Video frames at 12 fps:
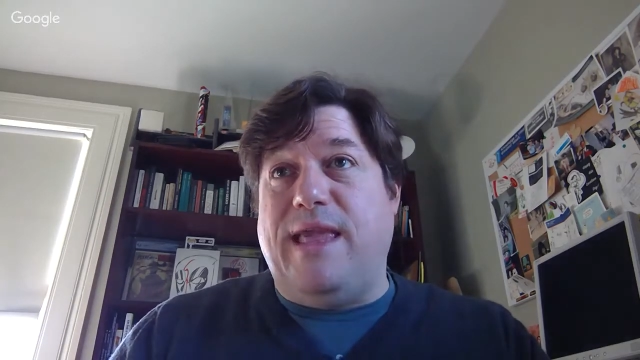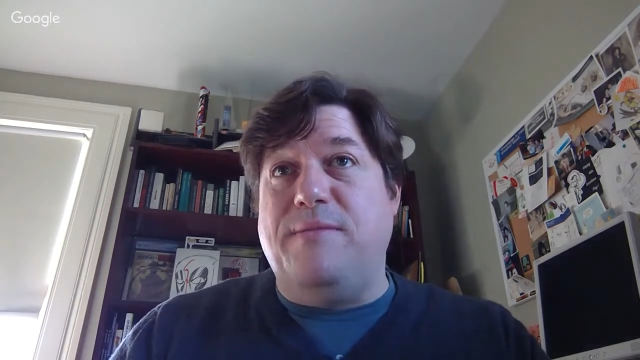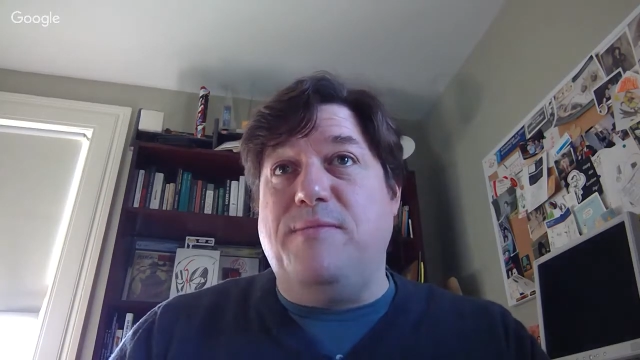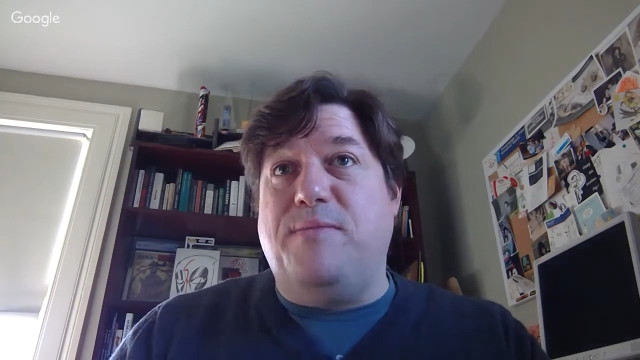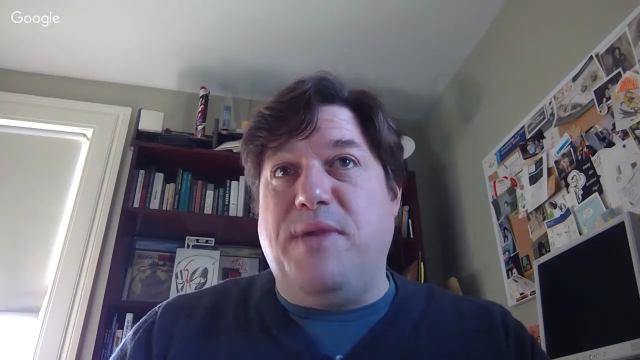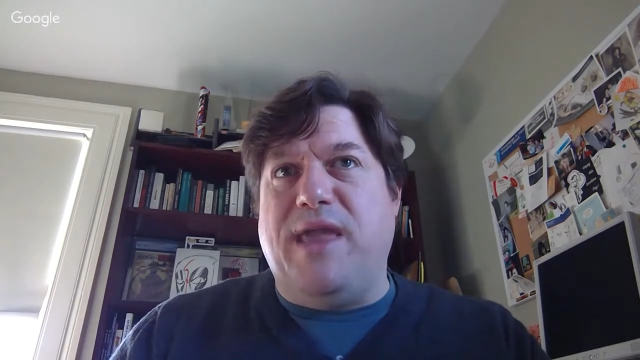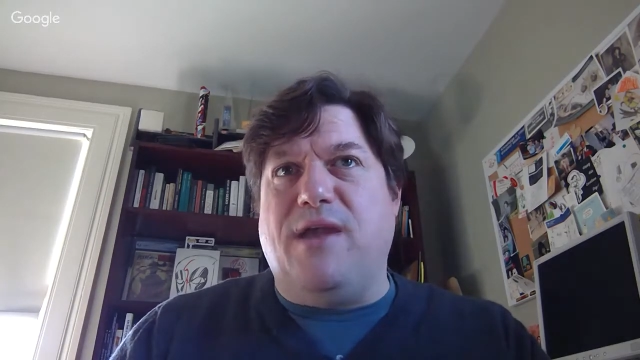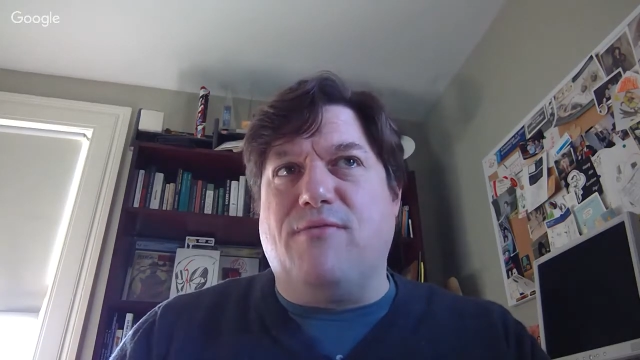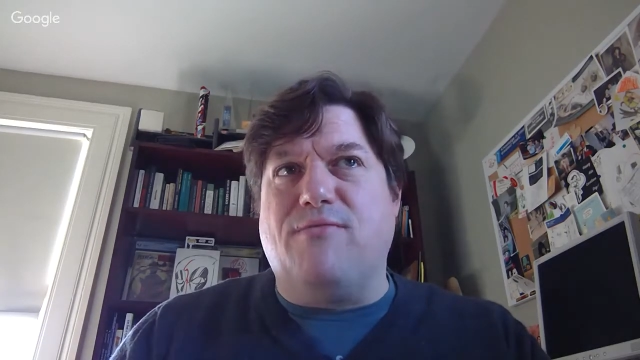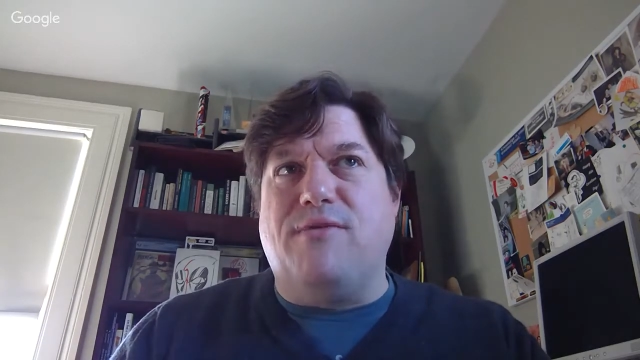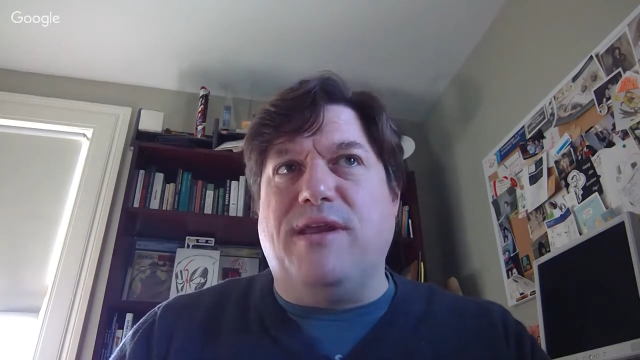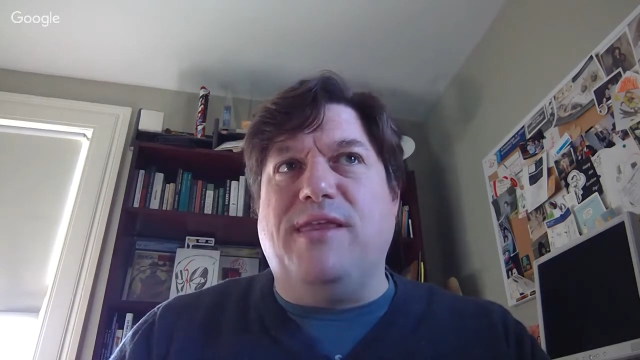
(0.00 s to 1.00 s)
can be
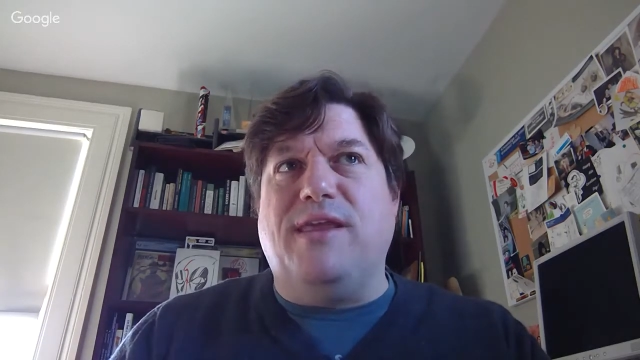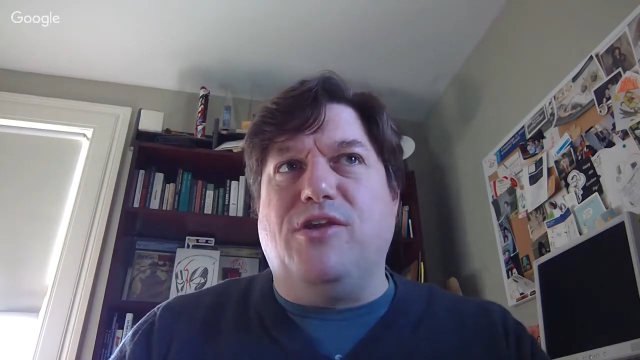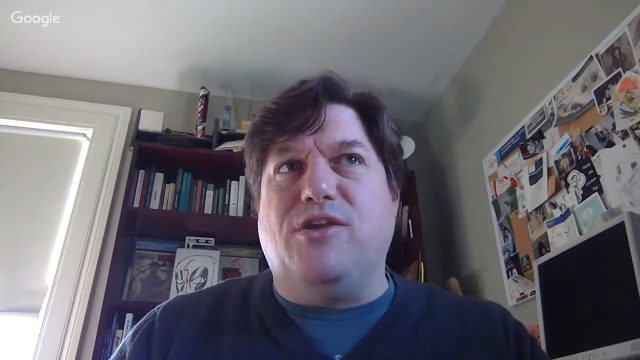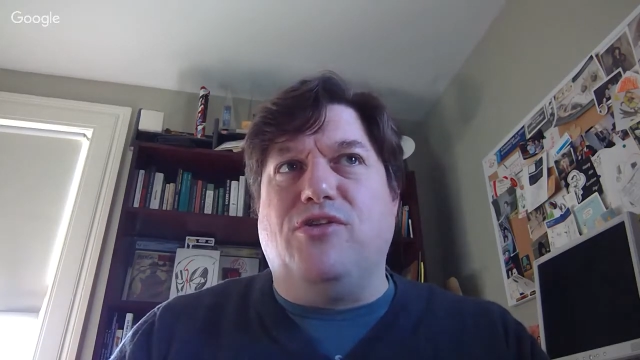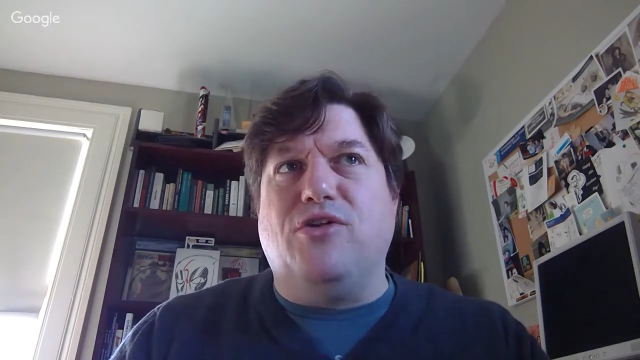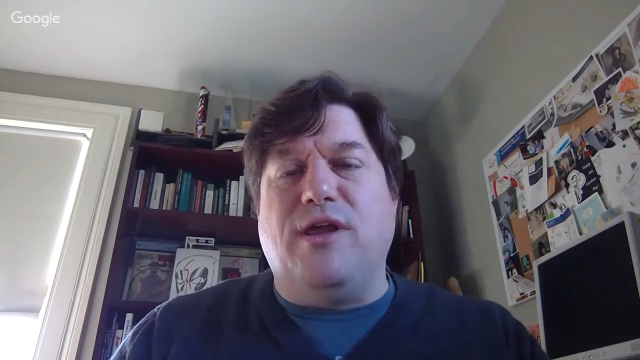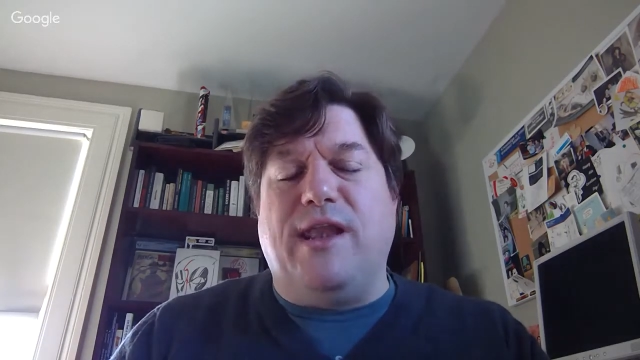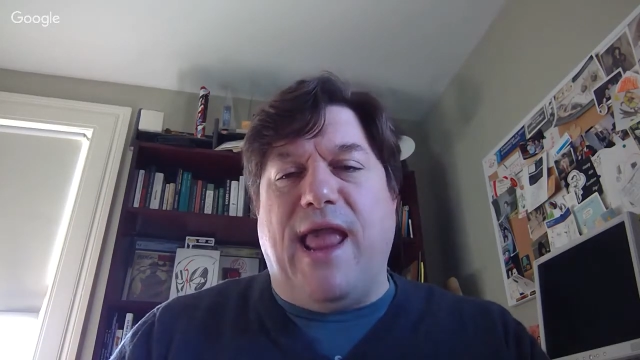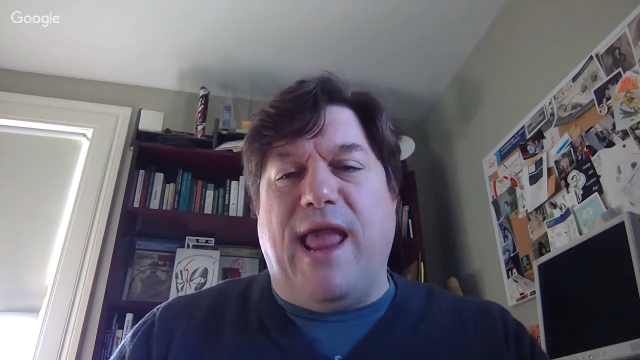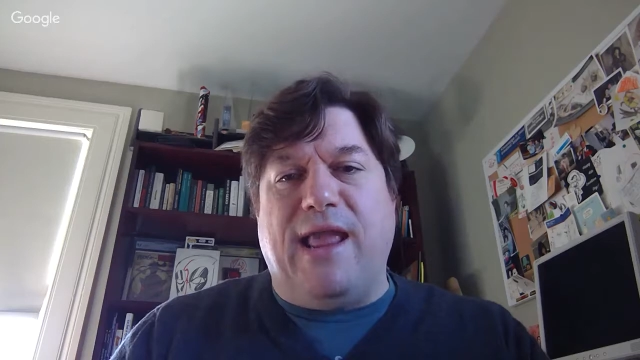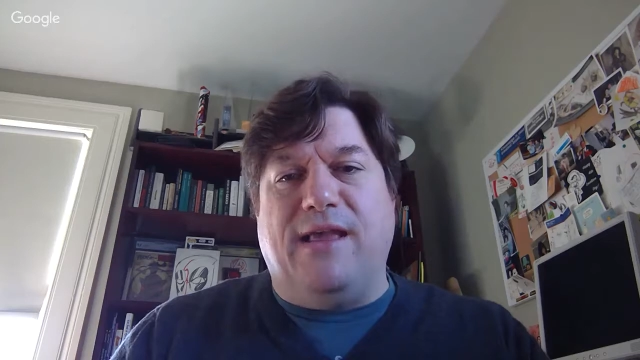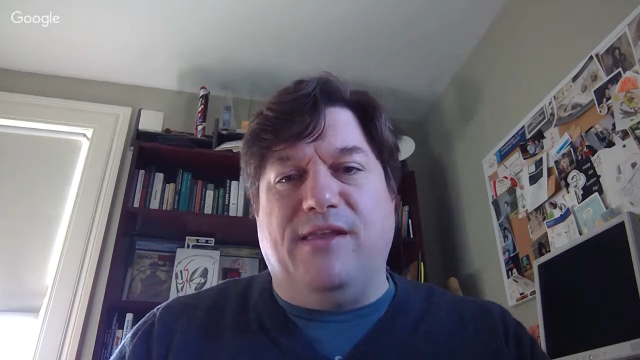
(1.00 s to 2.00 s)
a really
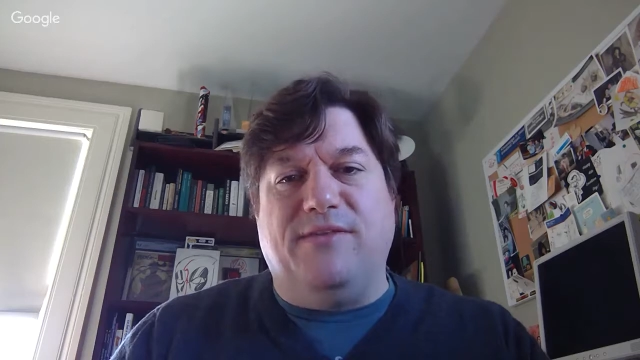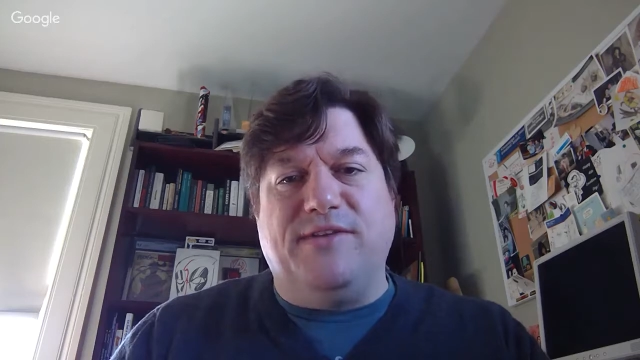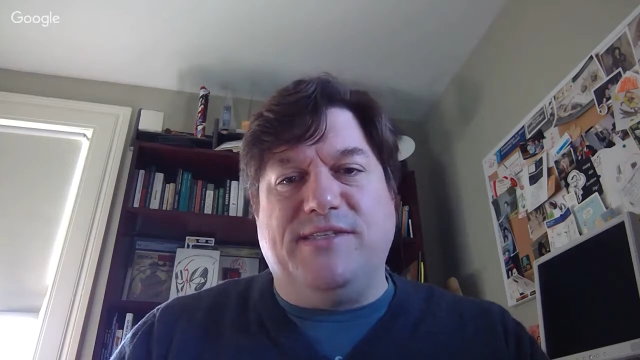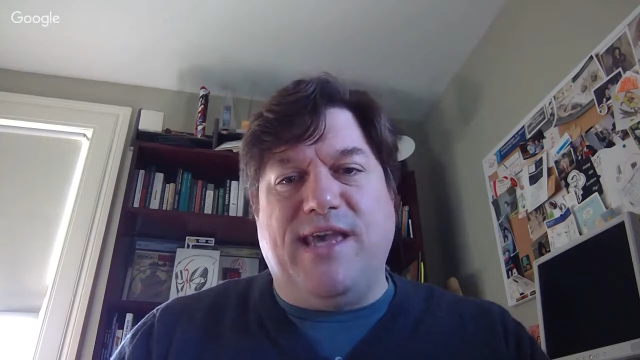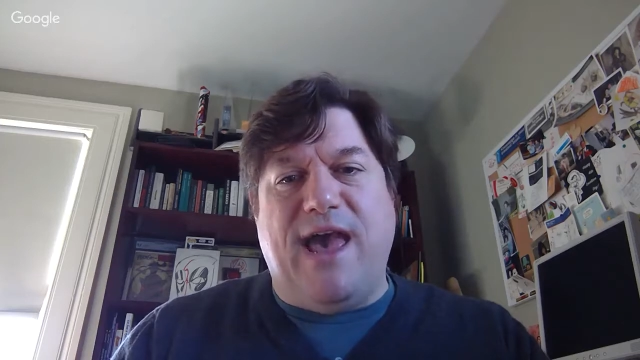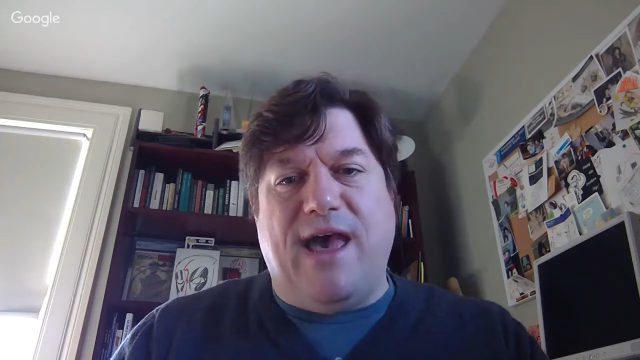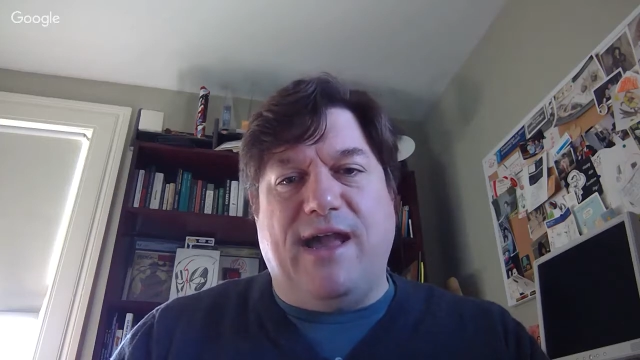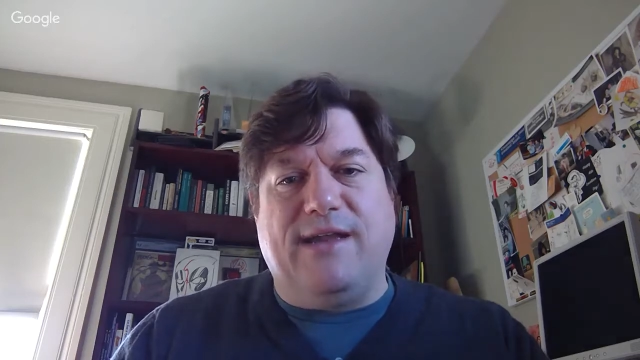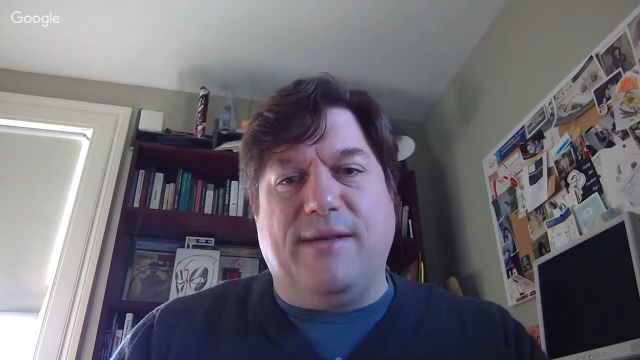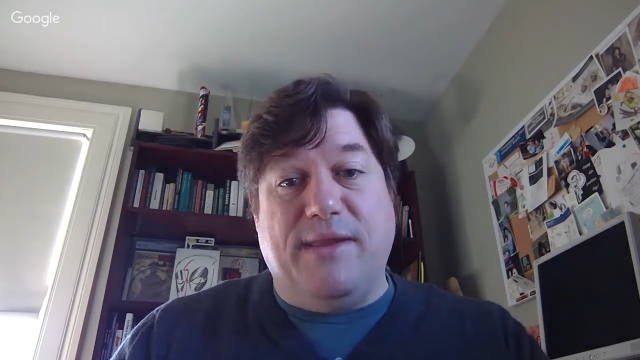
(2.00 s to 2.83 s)
good angle of attack.